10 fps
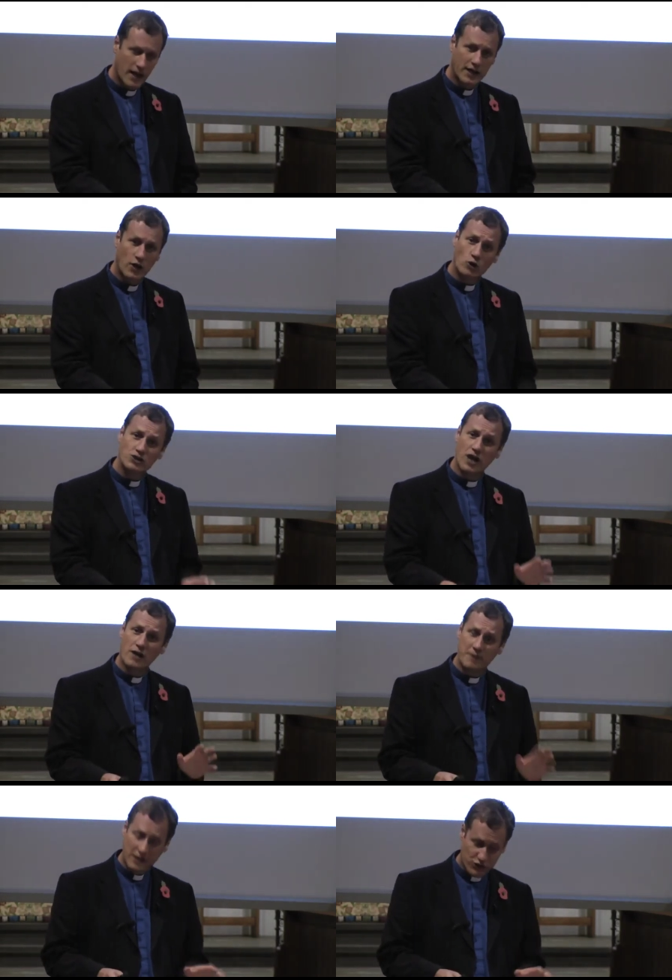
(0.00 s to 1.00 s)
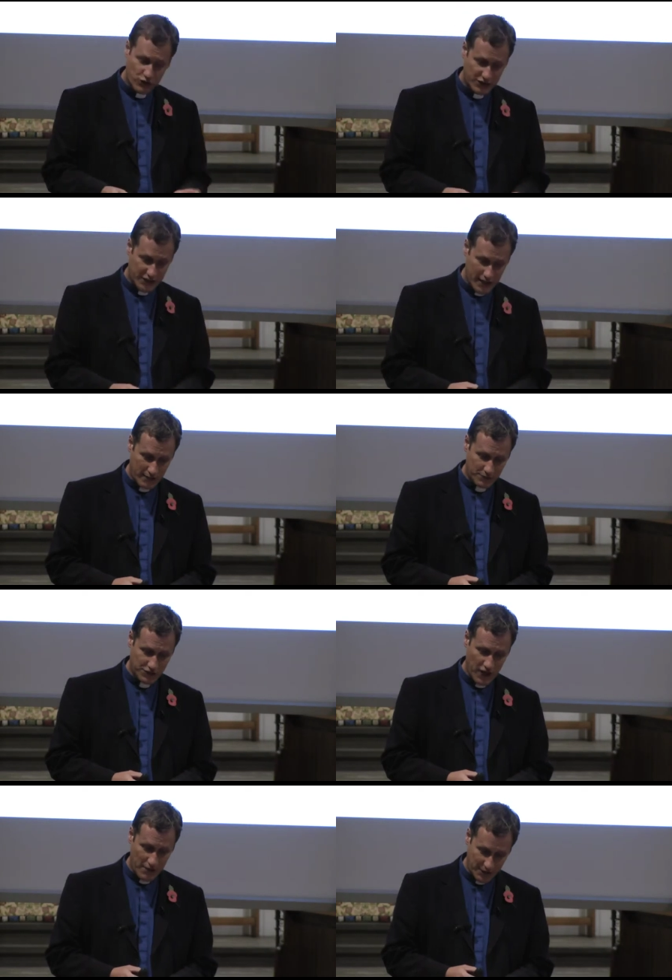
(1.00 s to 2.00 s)
And alongside ministry
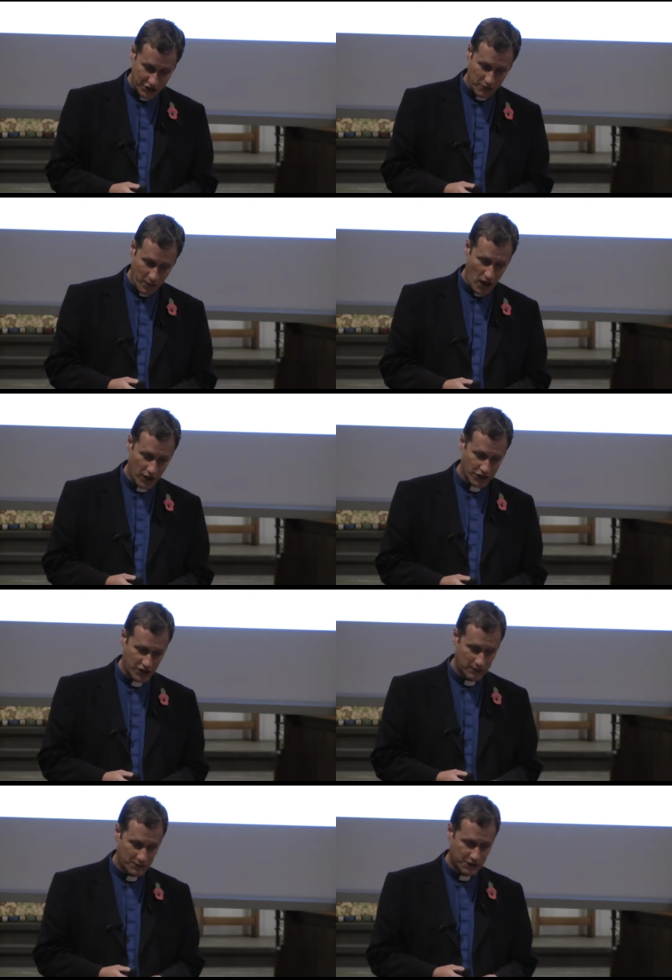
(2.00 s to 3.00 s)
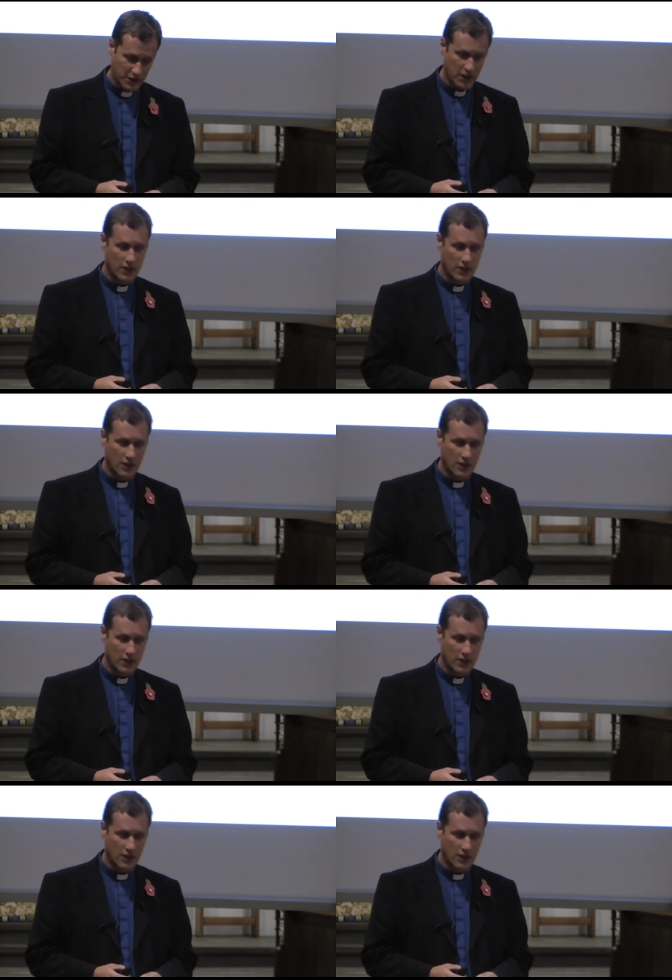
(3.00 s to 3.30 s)
teams and mission partnerships,